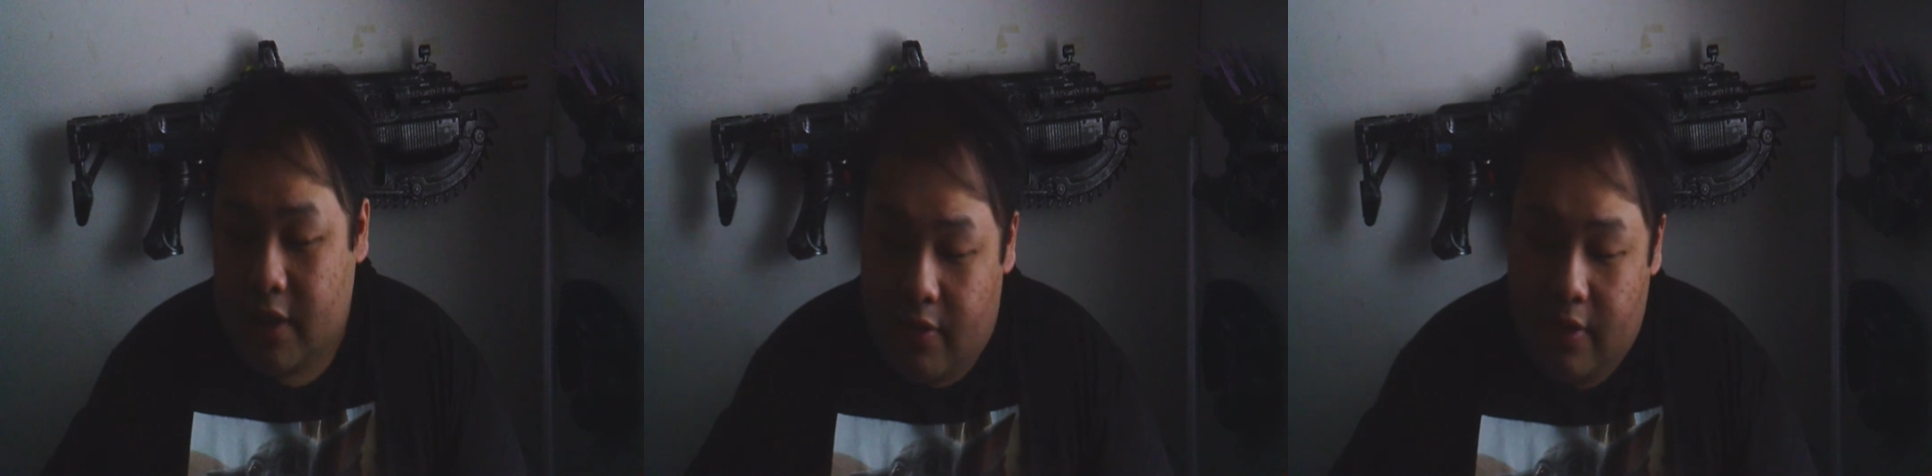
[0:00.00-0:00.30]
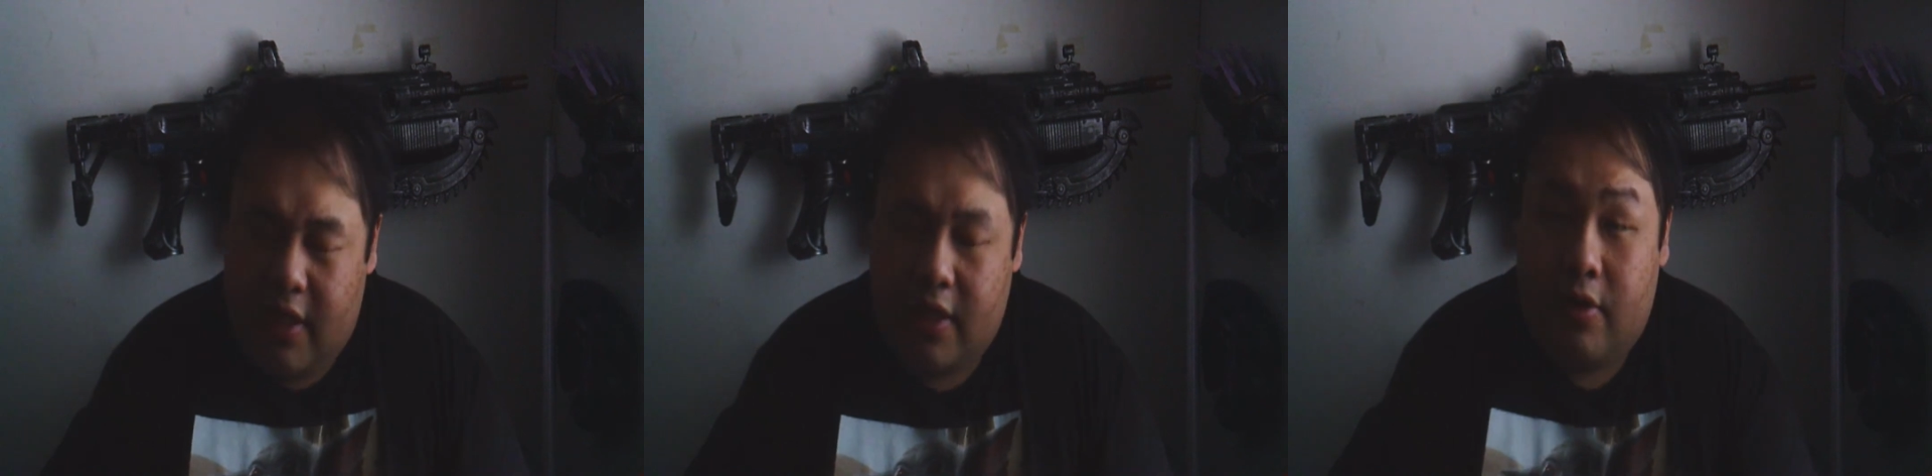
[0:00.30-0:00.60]

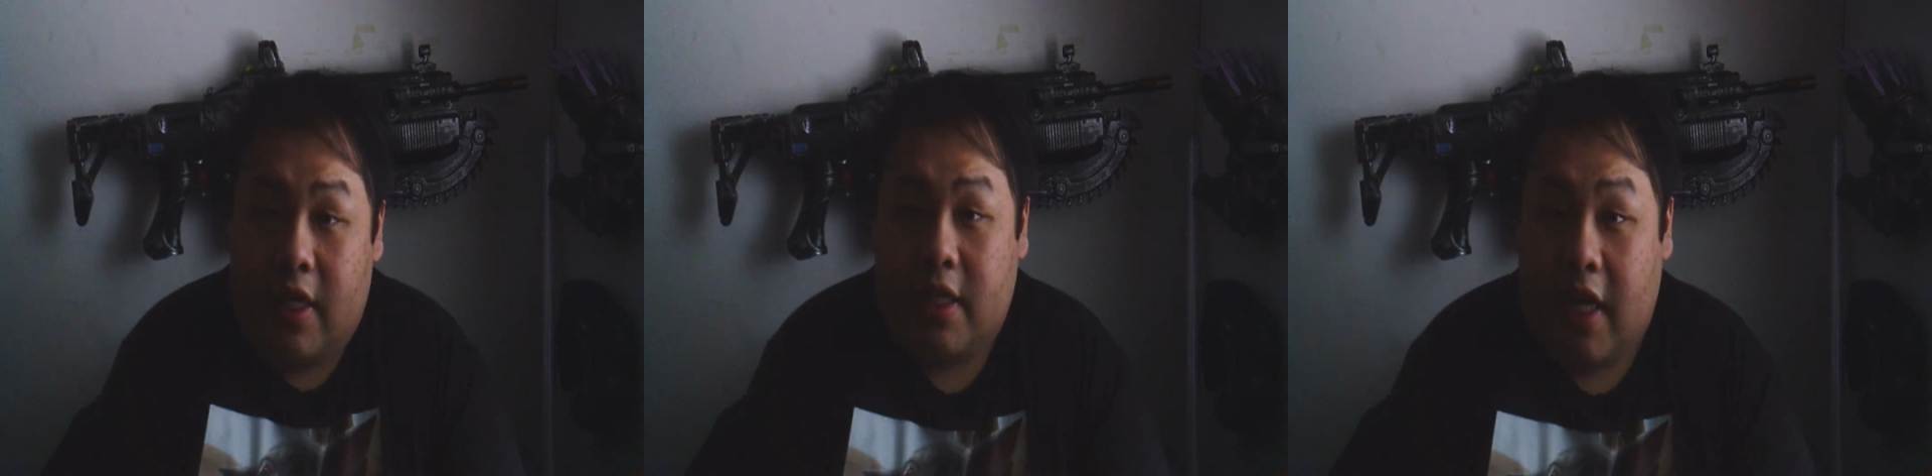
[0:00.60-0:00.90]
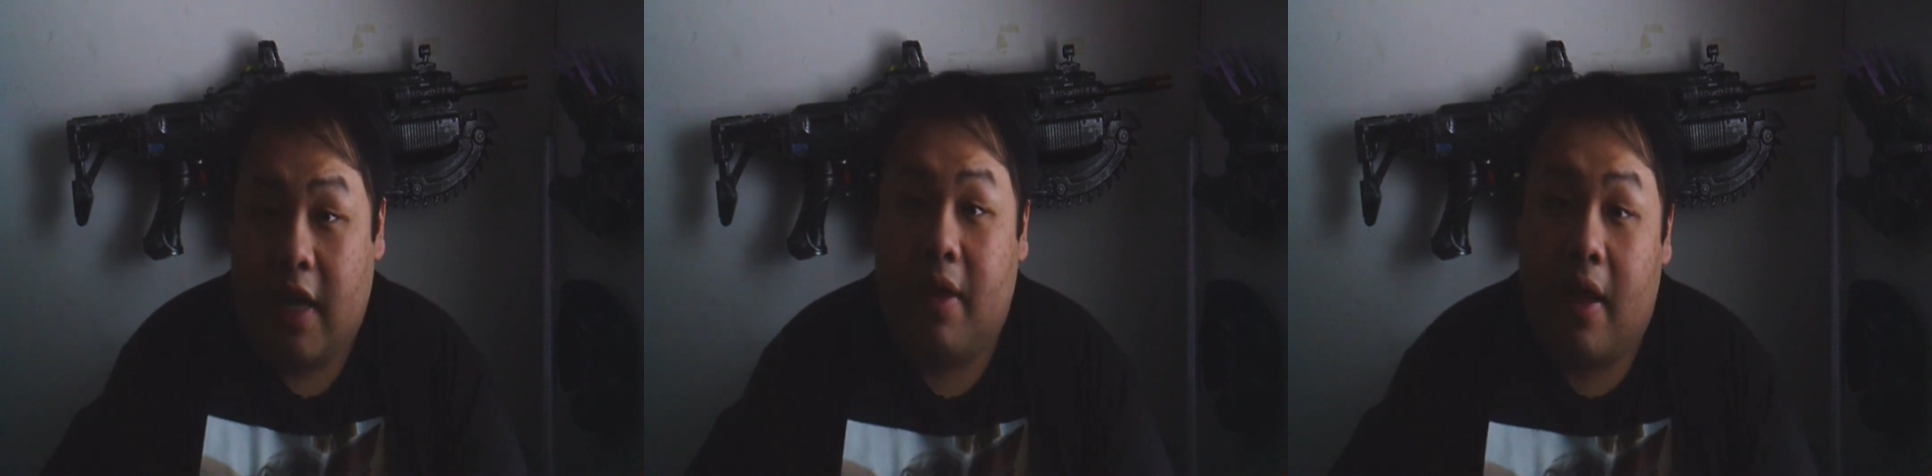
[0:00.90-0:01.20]
that time,
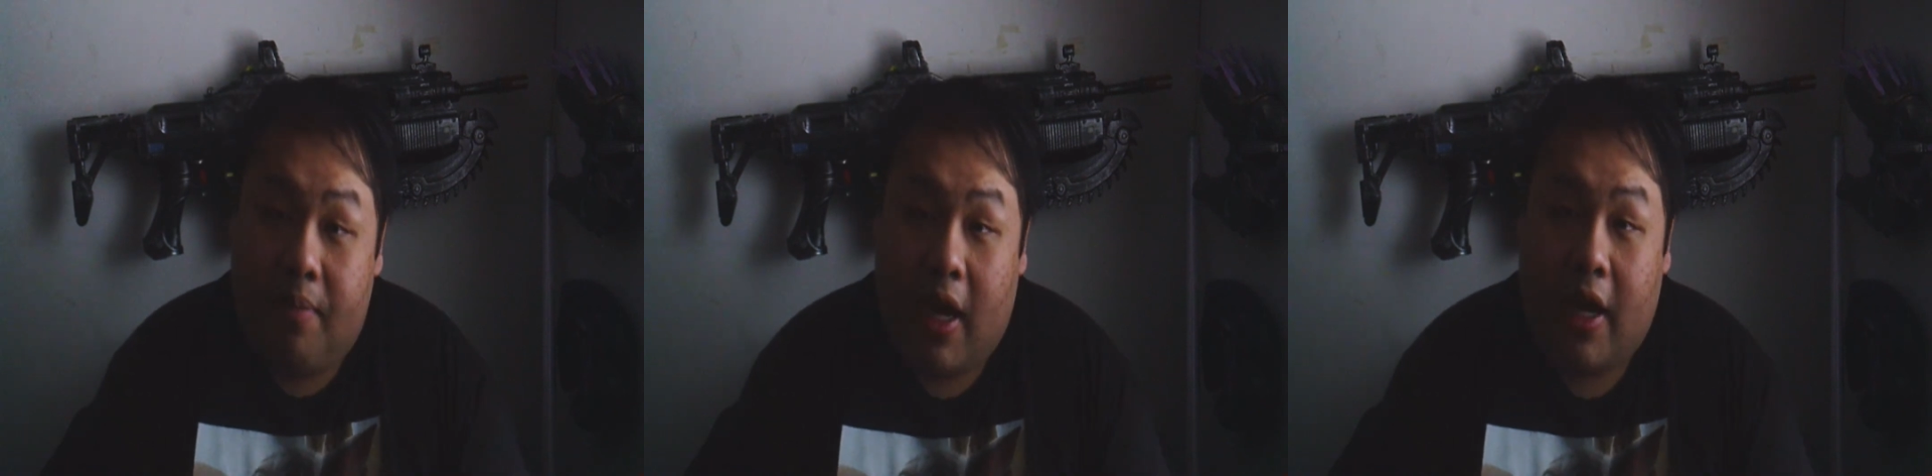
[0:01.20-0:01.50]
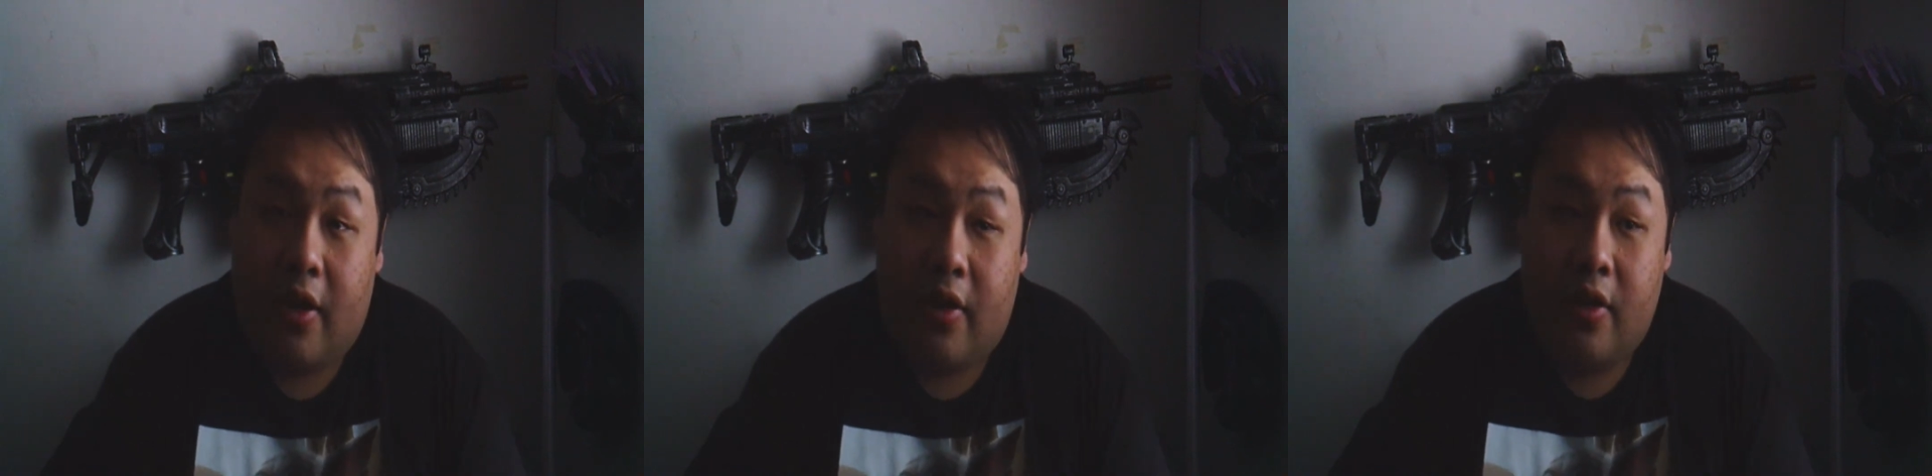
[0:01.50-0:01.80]
the Empire